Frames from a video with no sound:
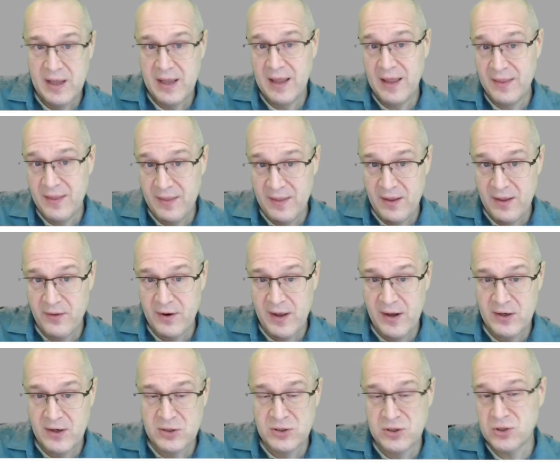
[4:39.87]
and then the other
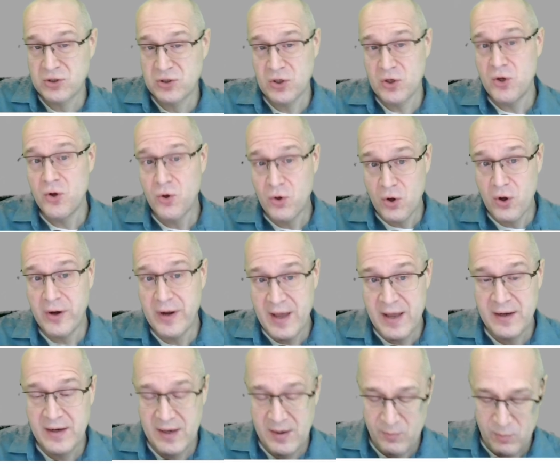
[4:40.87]
hydrogen. So you could
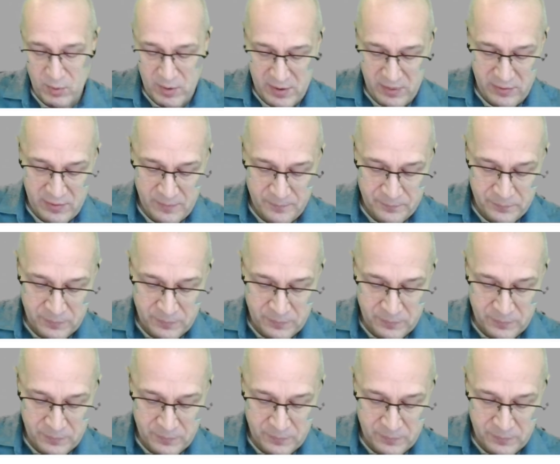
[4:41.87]
end up with